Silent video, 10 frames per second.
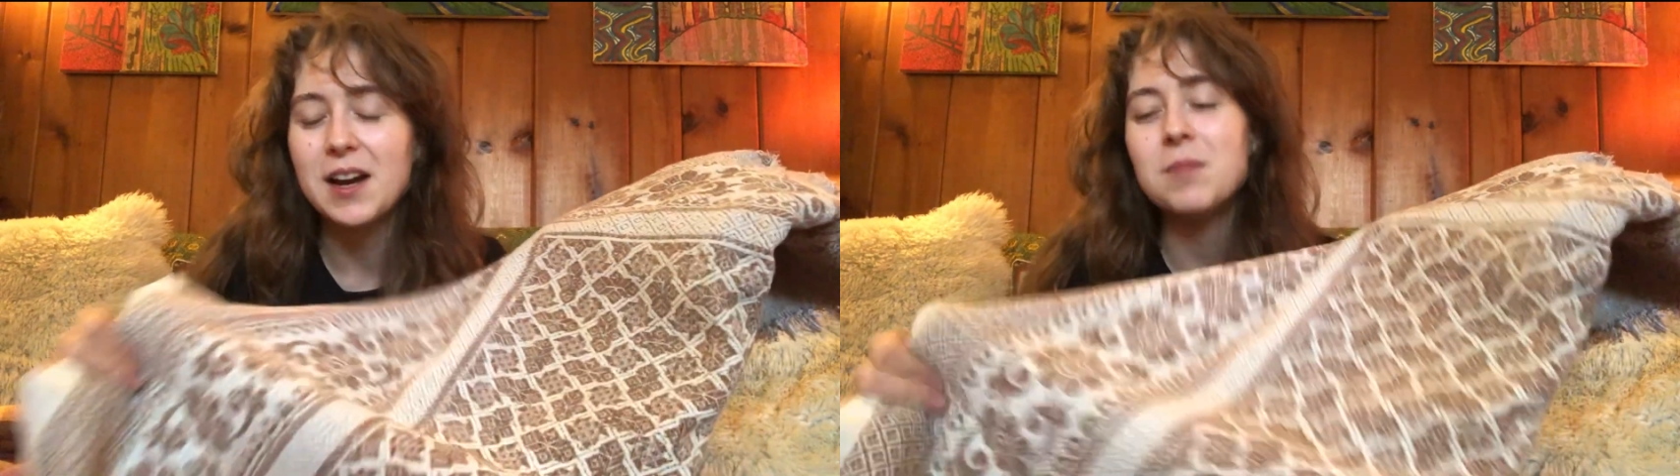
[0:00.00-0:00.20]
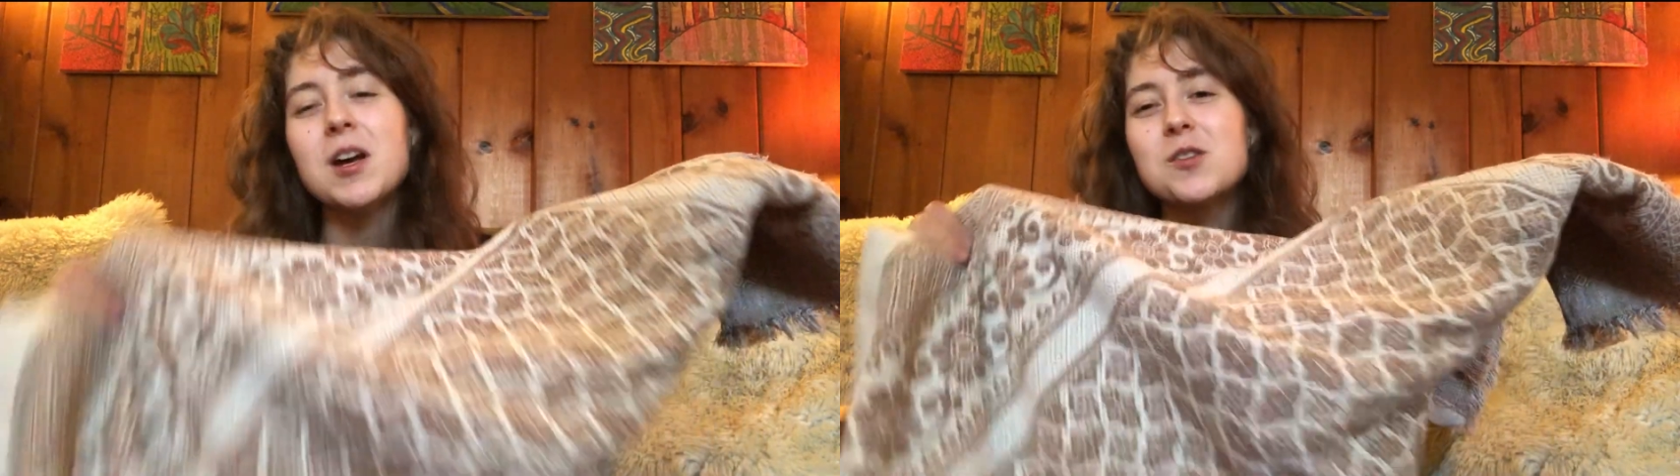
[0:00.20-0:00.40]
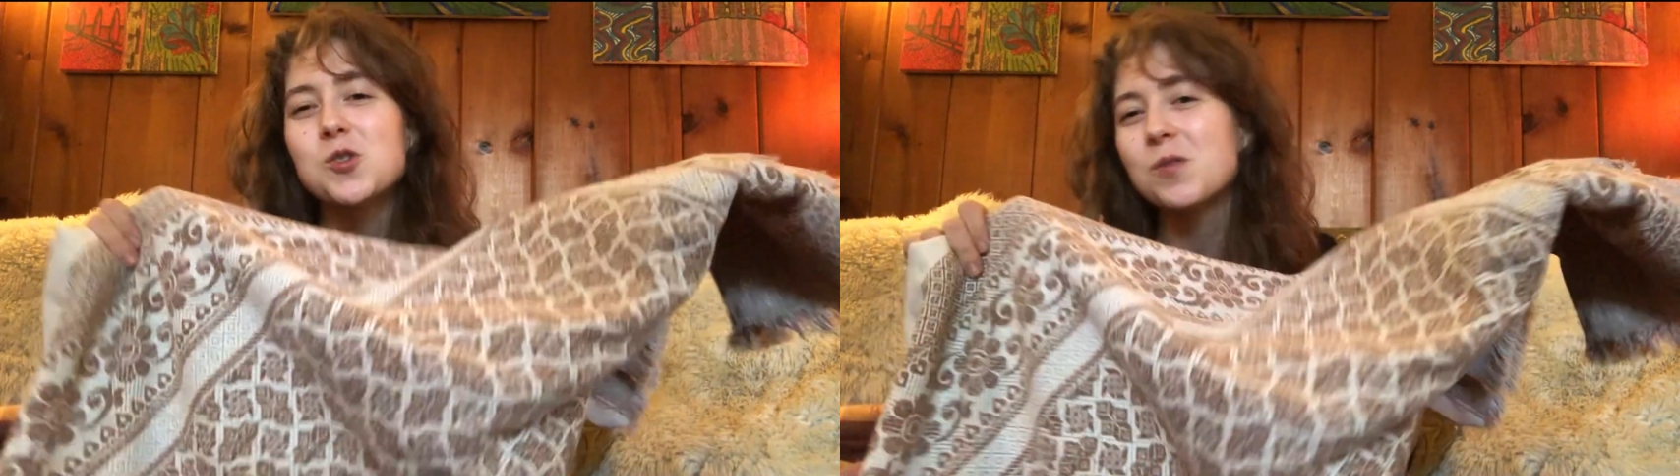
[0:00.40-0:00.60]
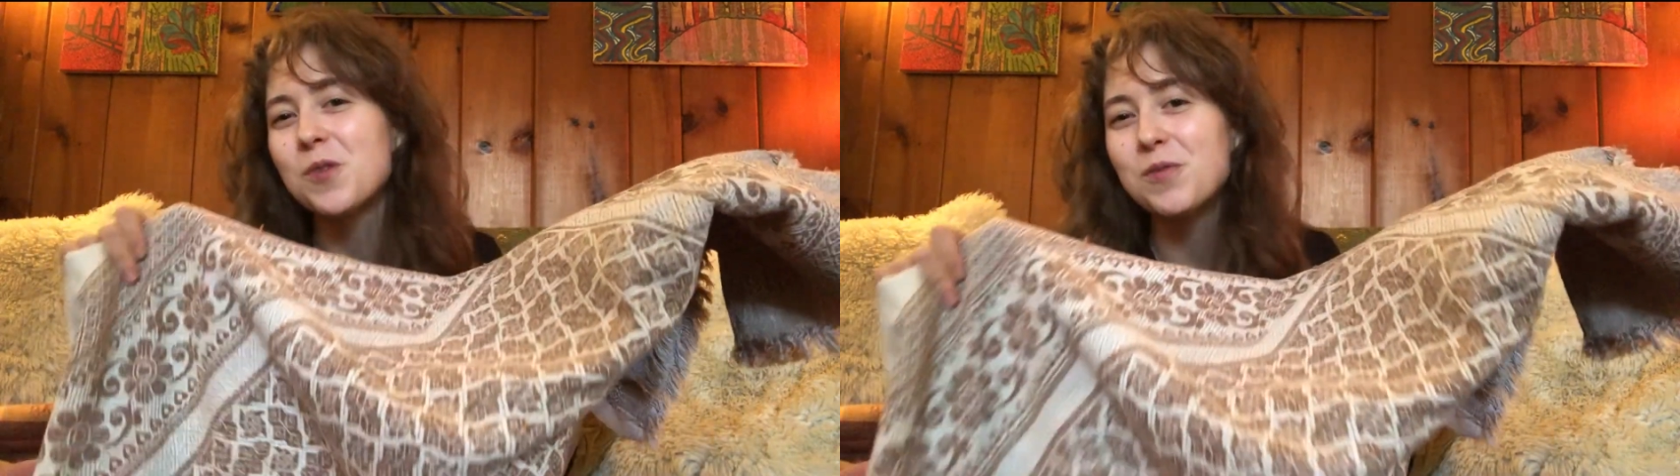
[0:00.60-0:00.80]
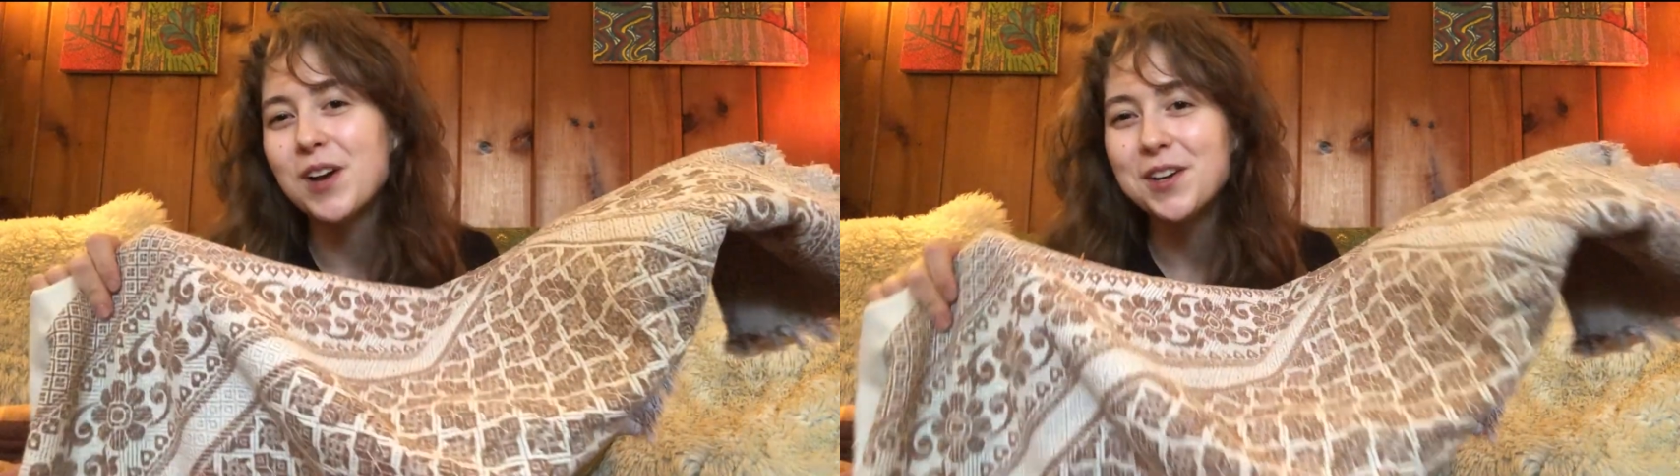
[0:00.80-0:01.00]
I'm not sure if
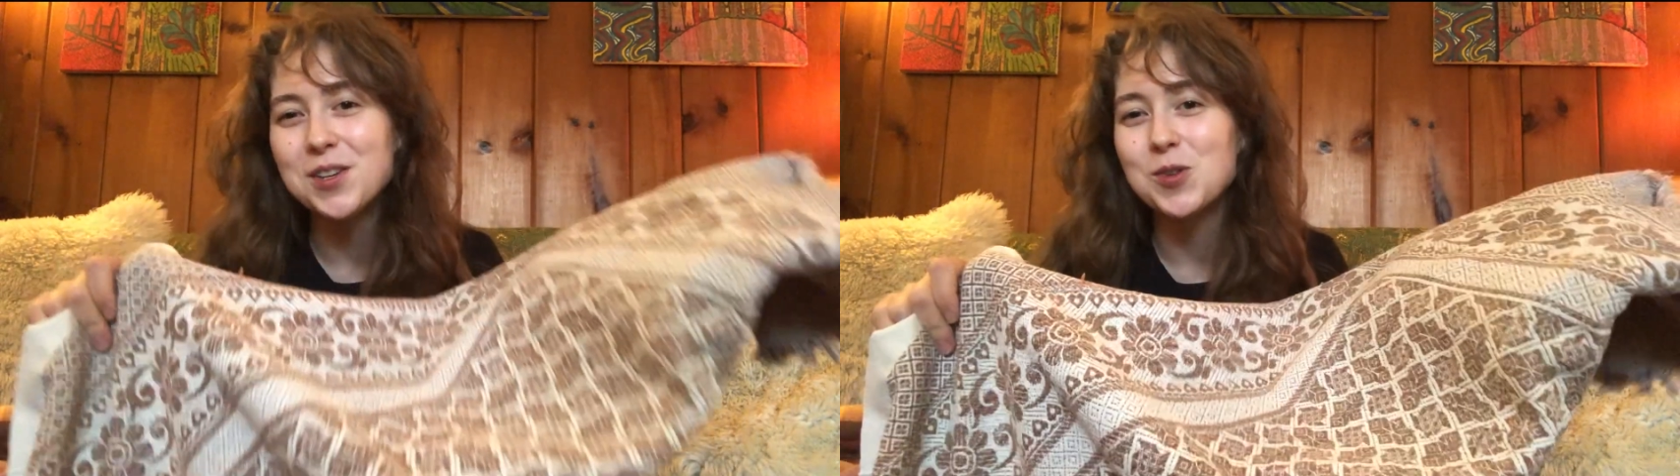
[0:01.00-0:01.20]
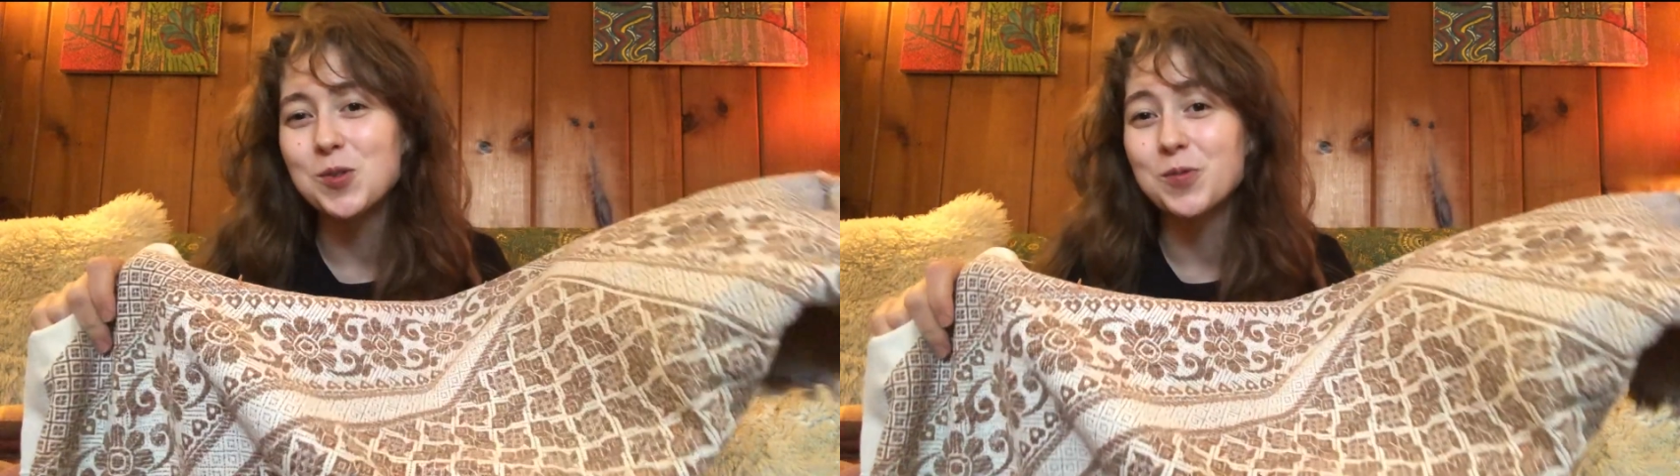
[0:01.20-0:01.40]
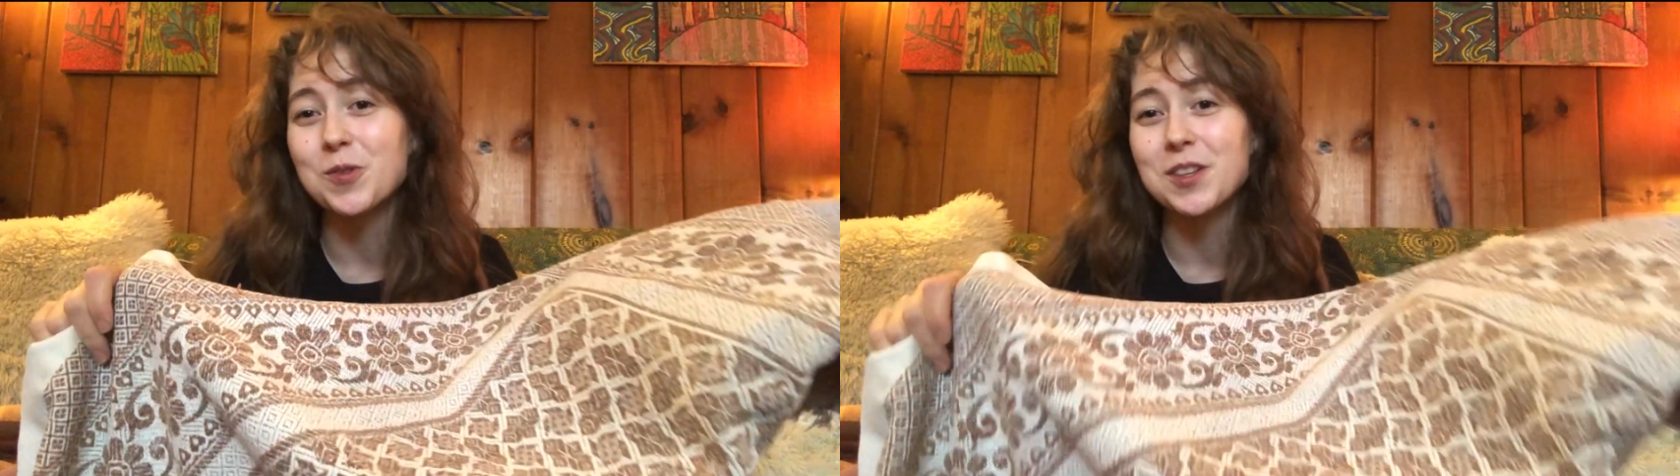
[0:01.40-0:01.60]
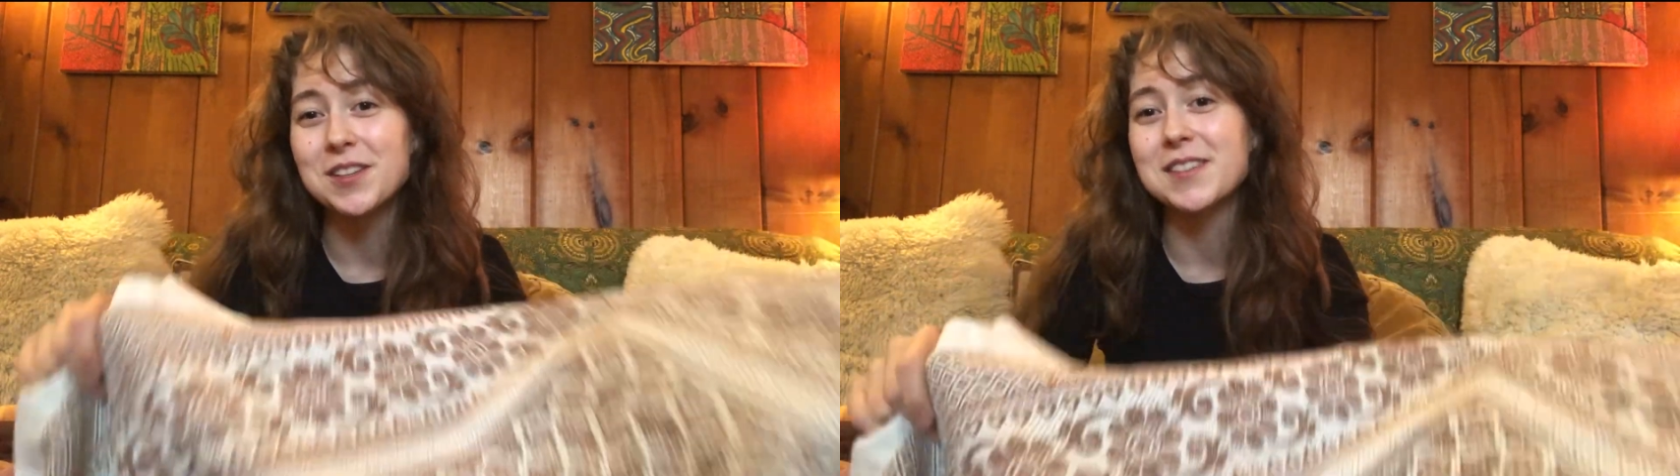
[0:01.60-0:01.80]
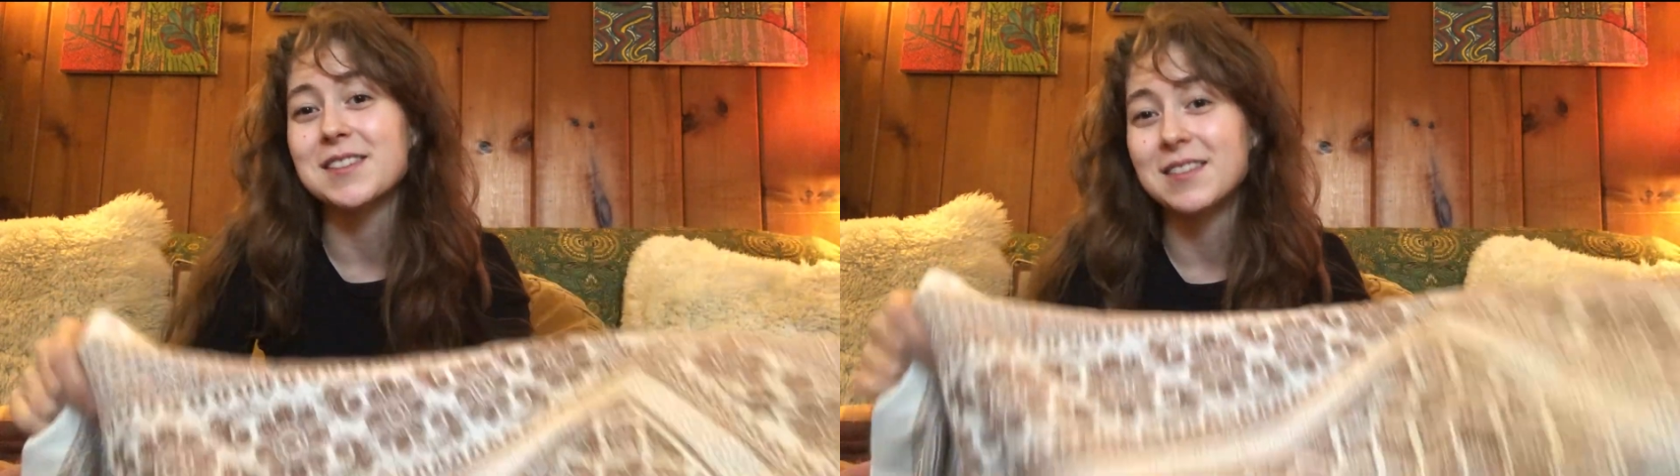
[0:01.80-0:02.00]
I'll find a use for
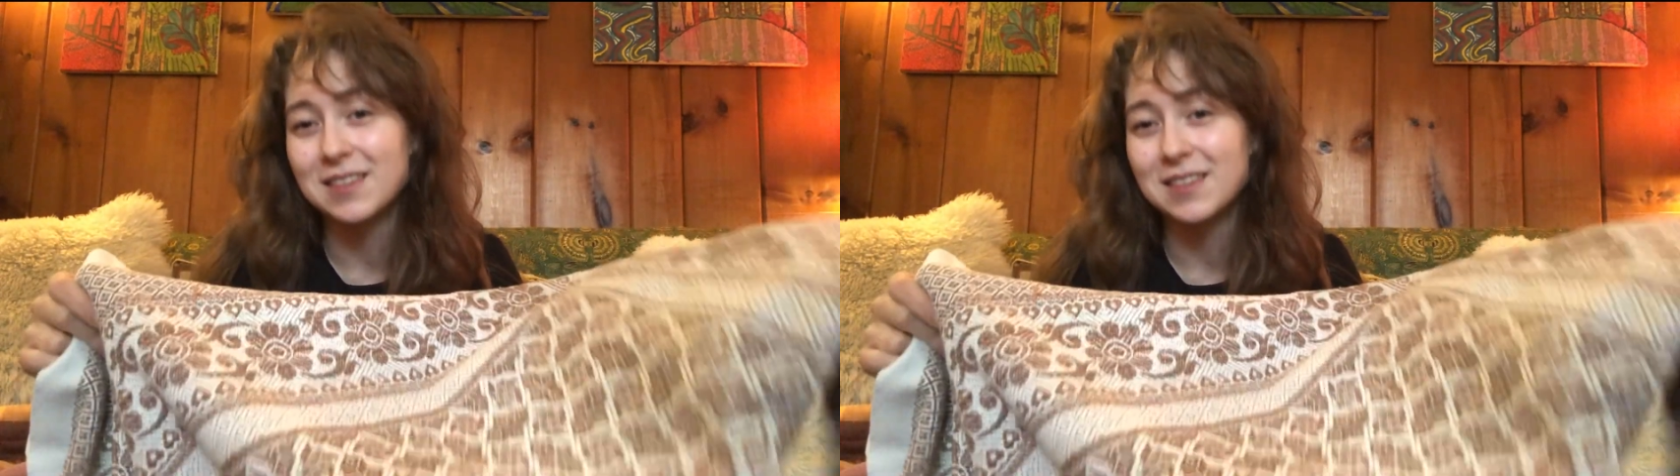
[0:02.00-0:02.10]
this